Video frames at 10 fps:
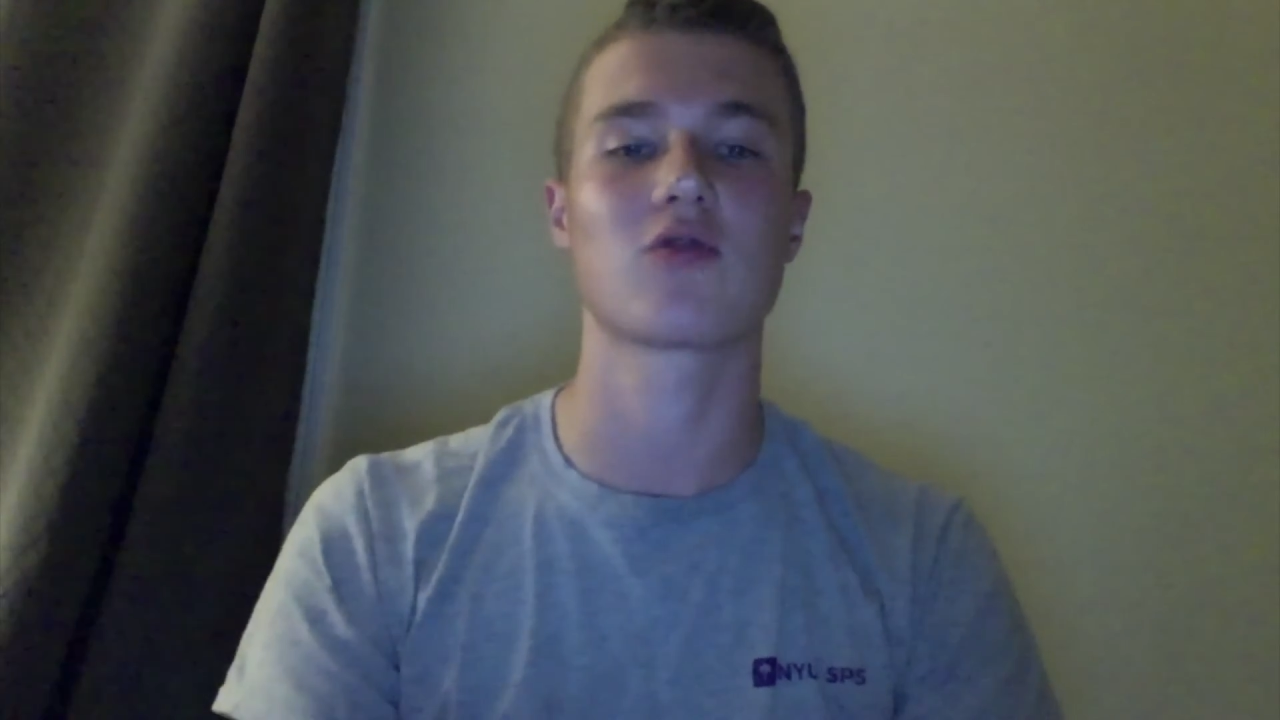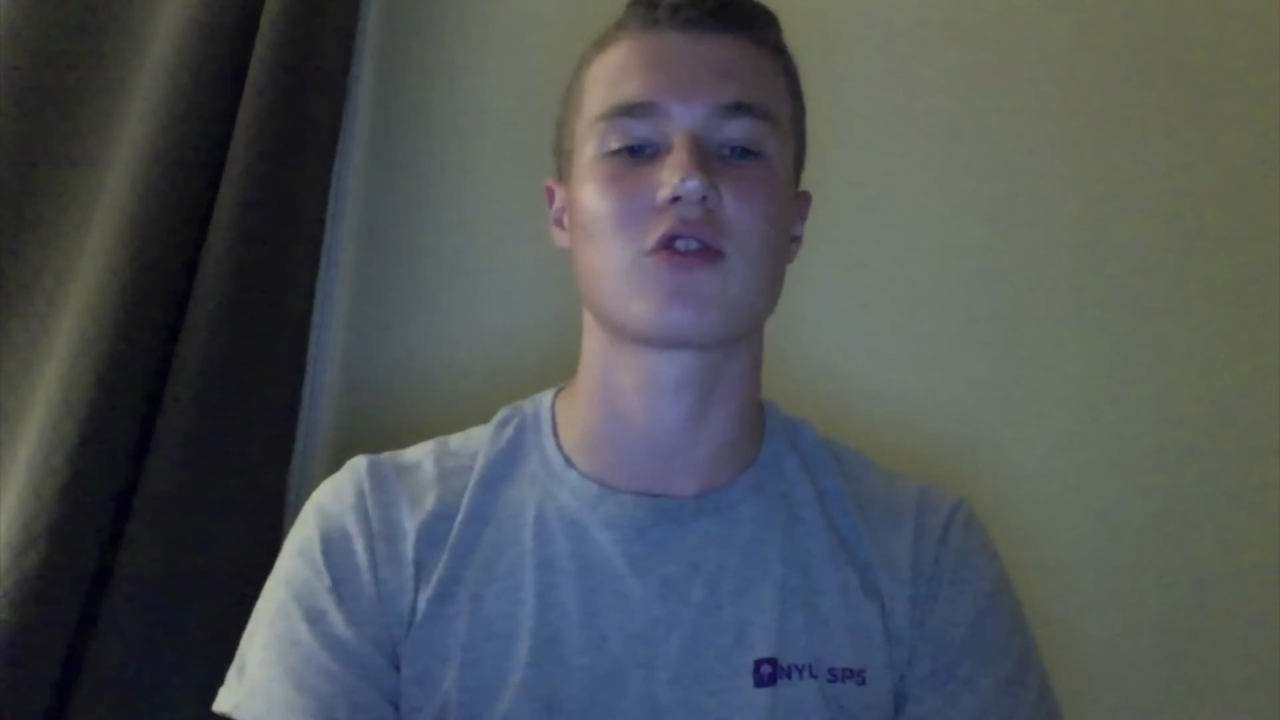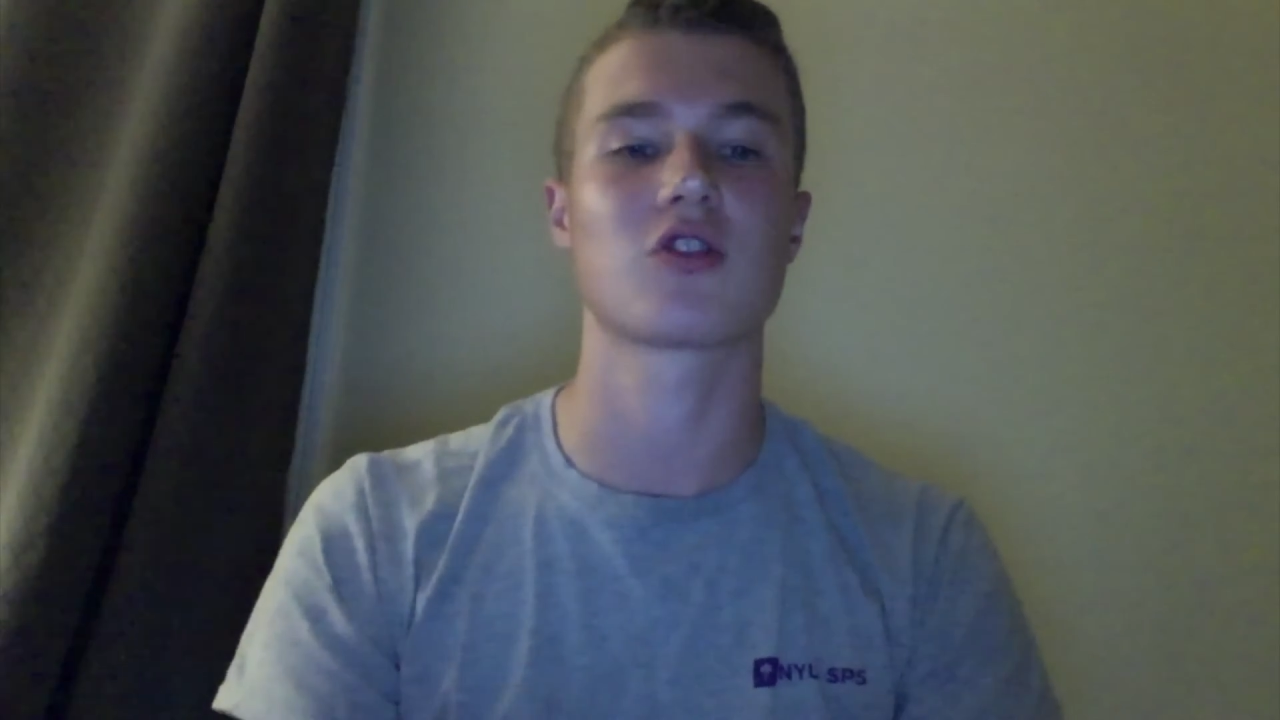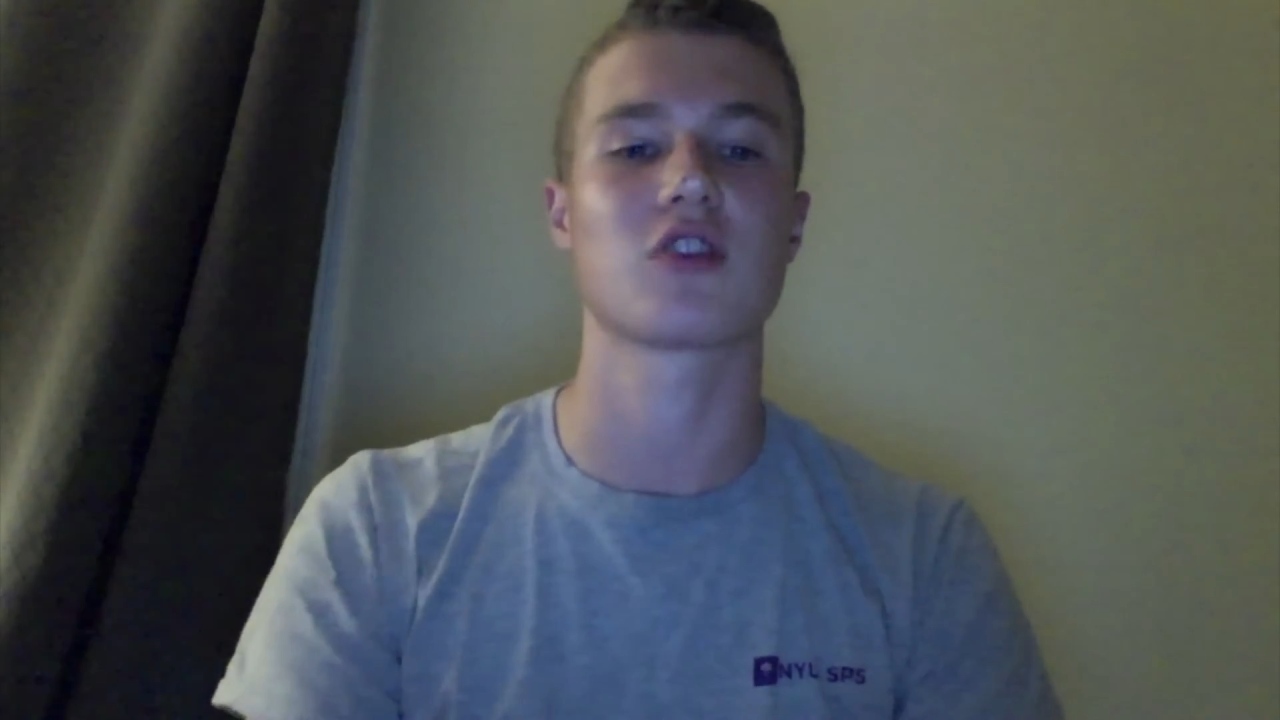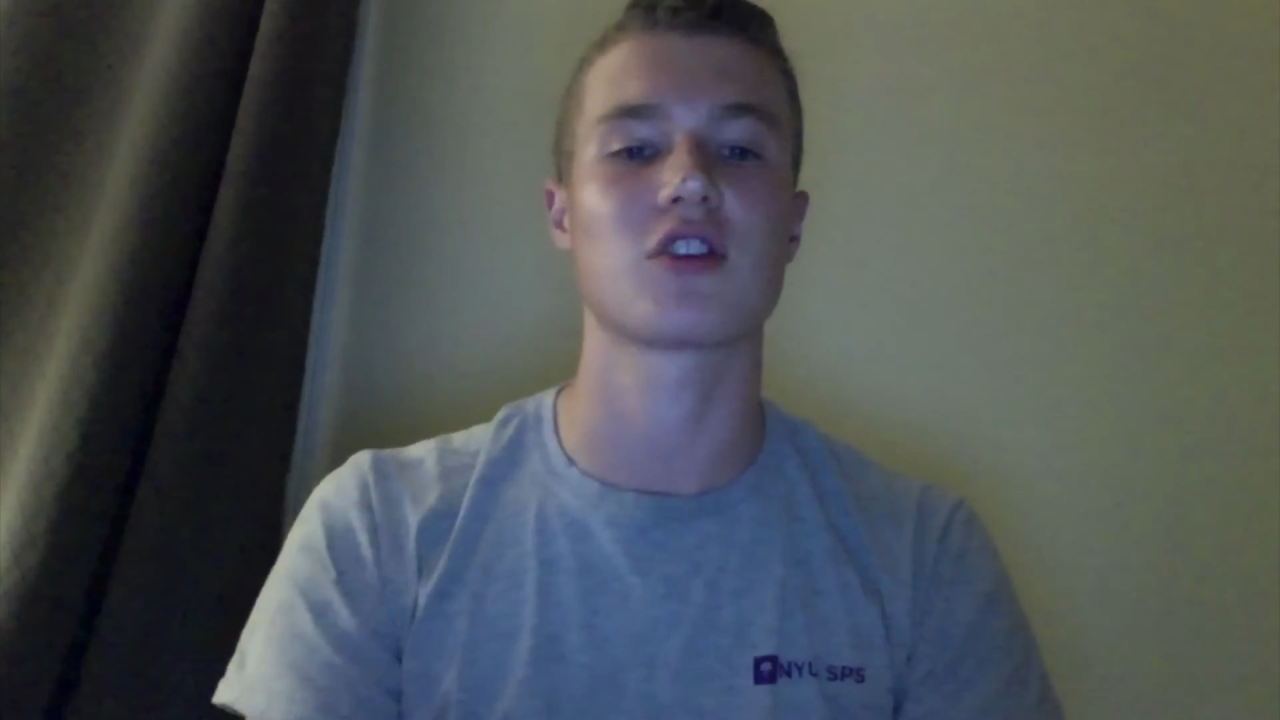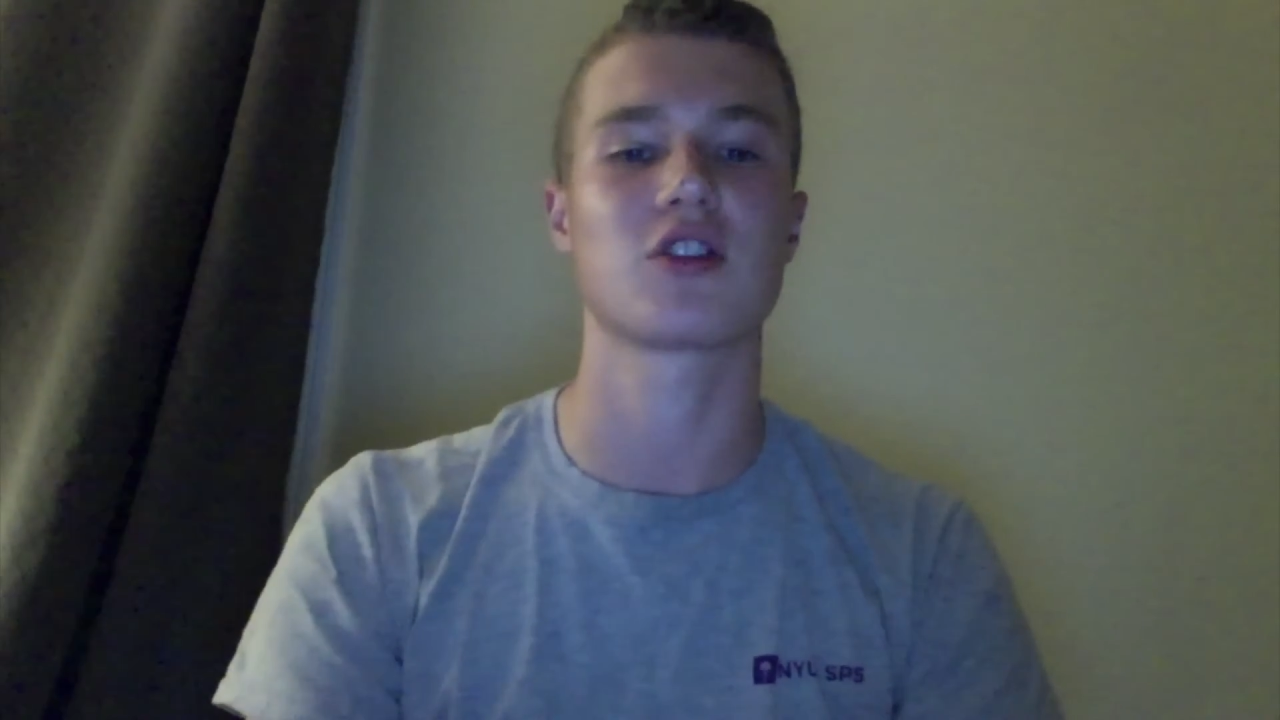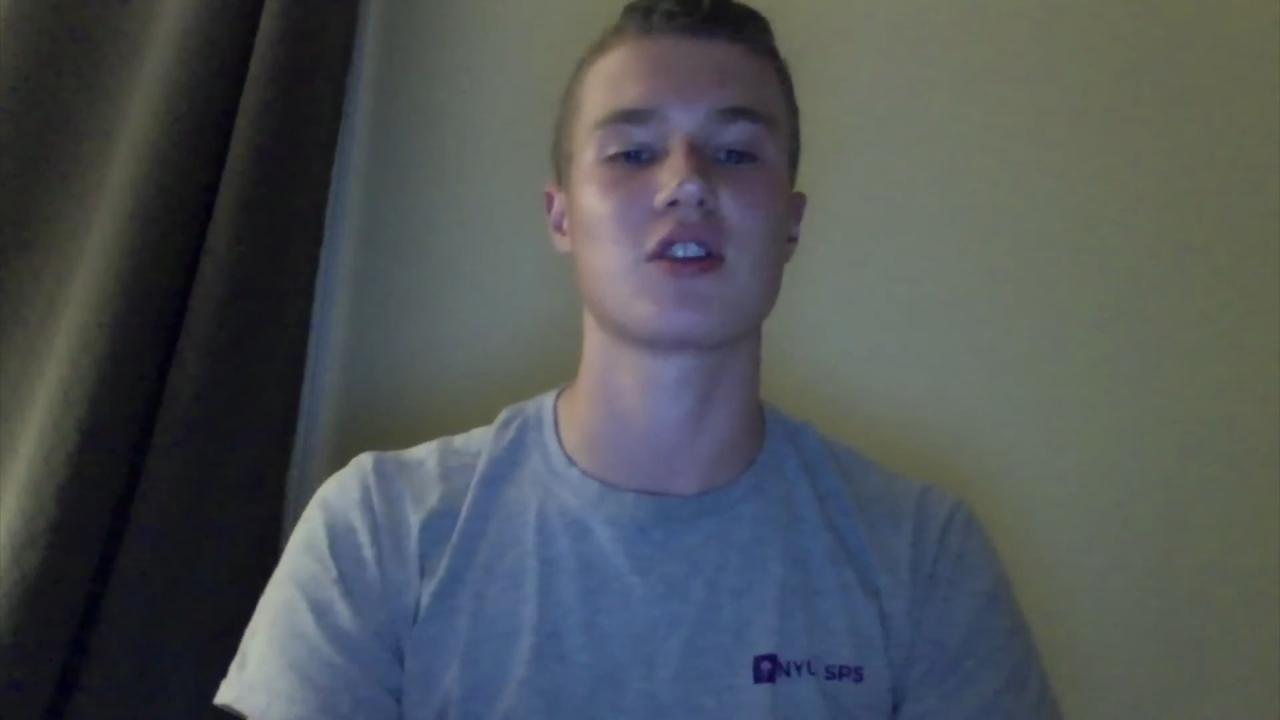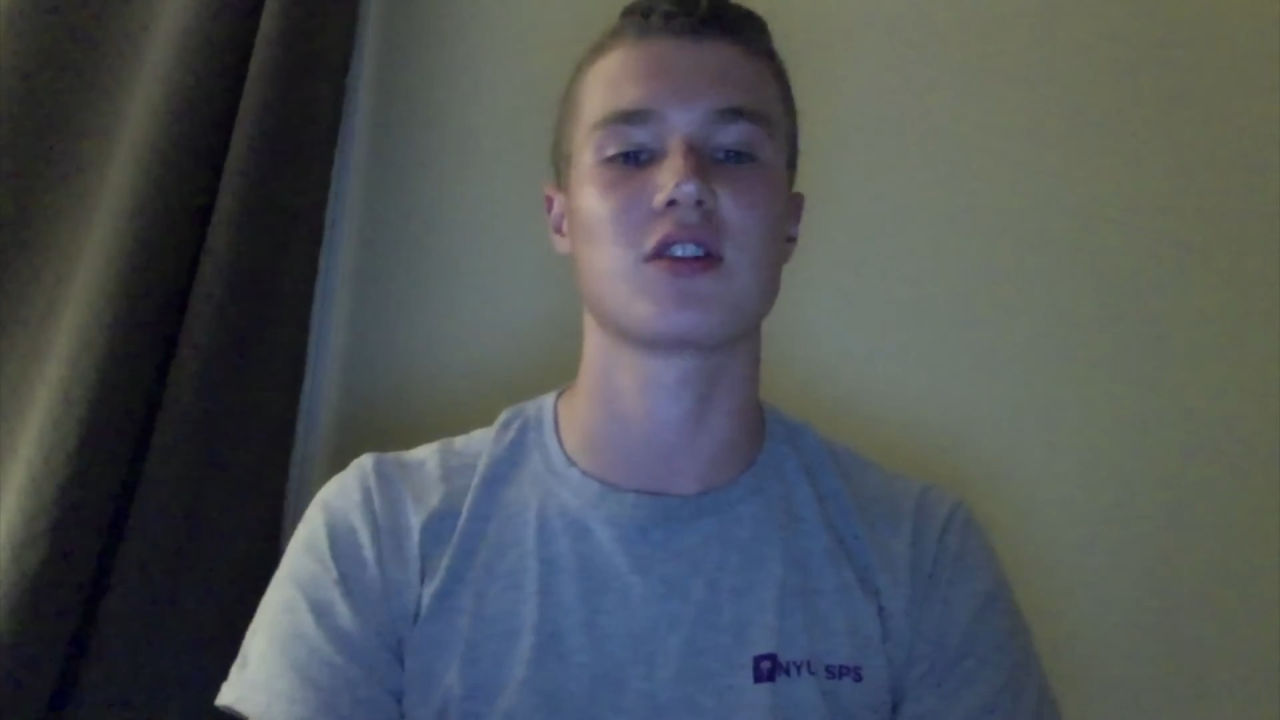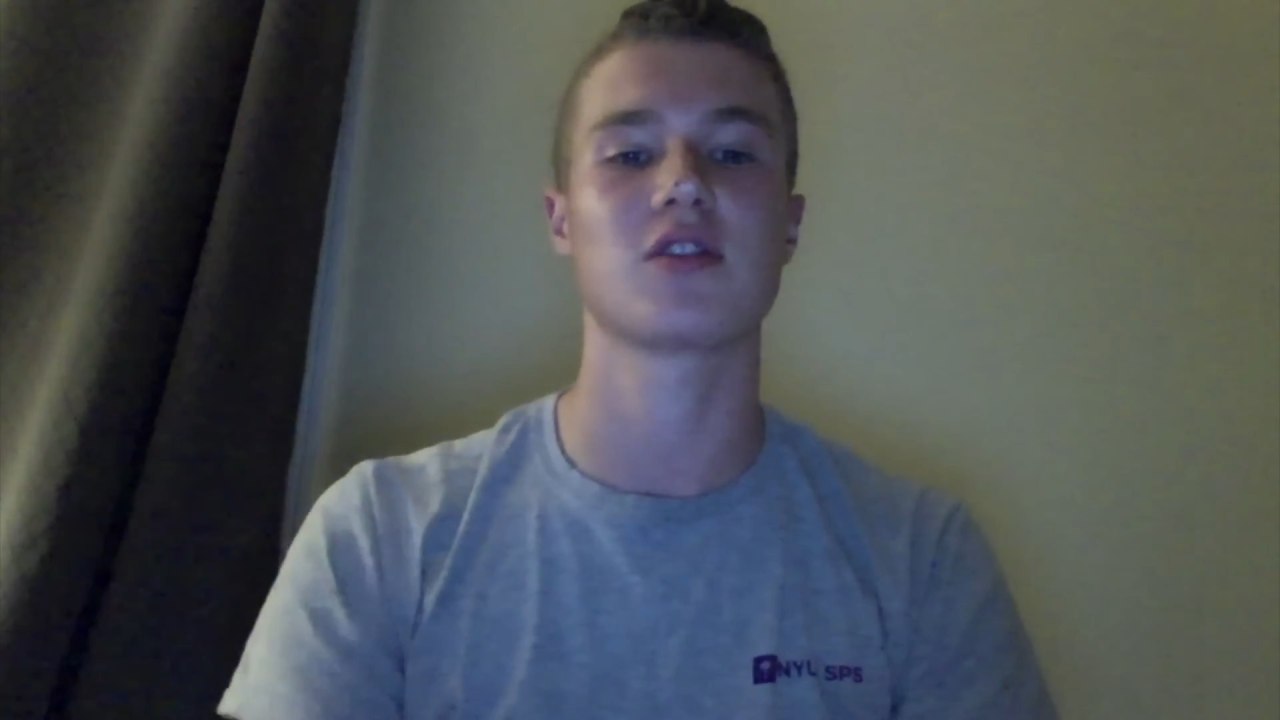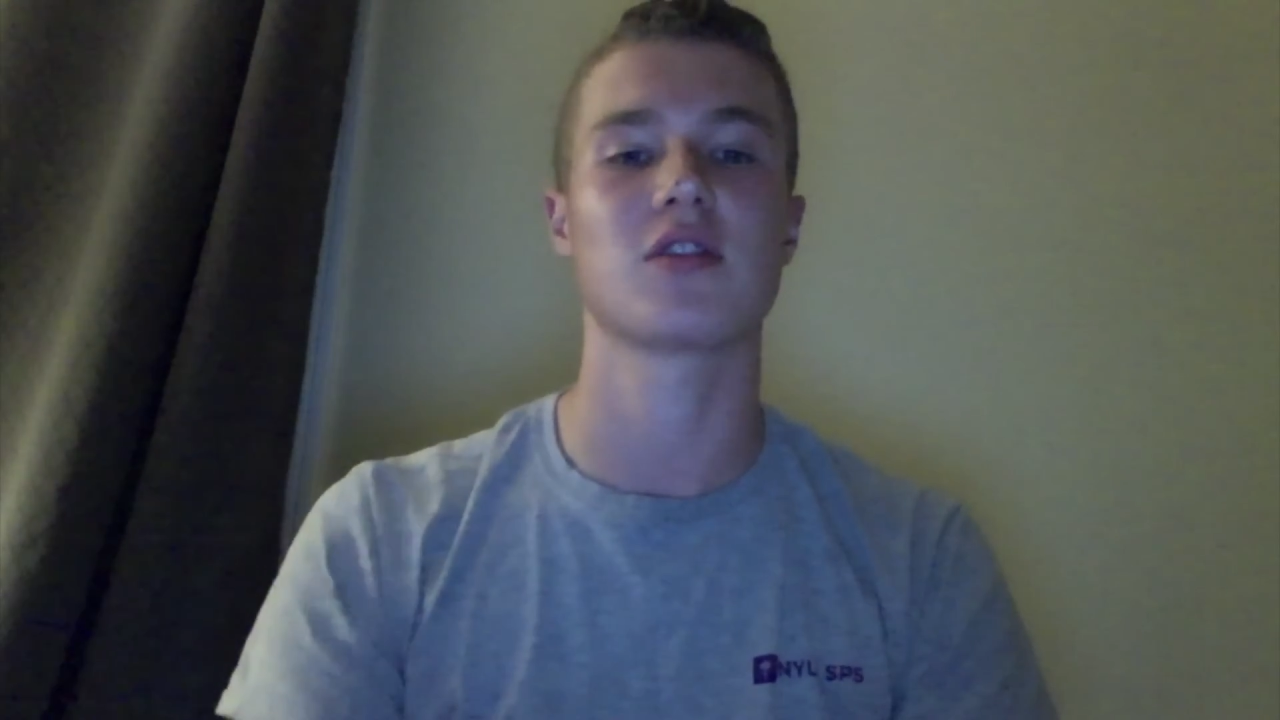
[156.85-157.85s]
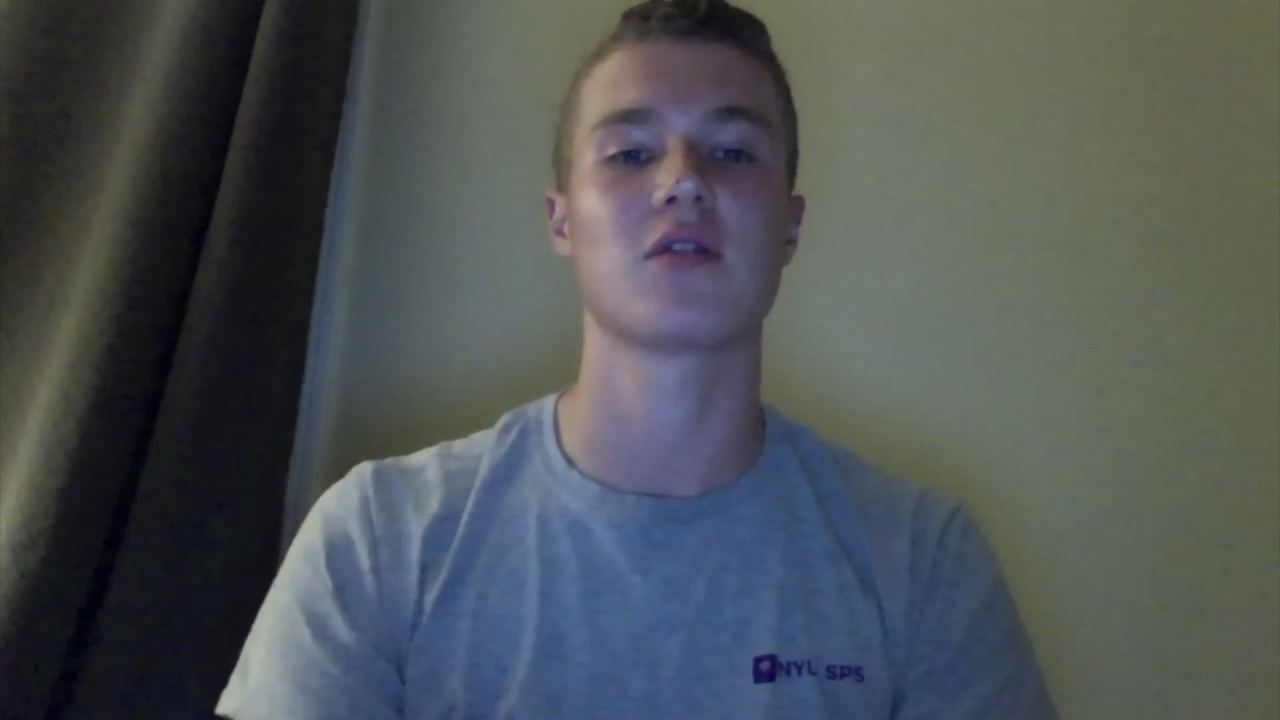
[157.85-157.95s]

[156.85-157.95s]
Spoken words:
restrictions